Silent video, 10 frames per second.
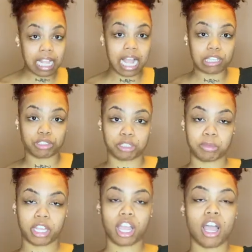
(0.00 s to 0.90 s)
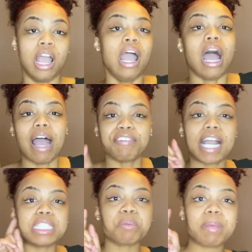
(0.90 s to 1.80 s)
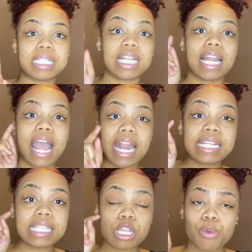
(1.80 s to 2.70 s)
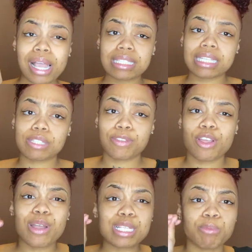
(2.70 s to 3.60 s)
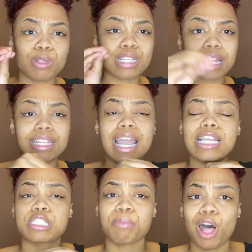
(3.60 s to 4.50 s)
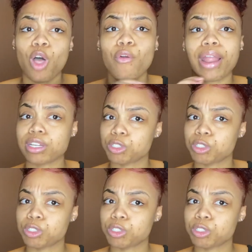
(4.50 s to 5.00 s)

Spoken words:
extra small, y'all. I forgot to mention, anything you guys see in this video is most likely a small or extra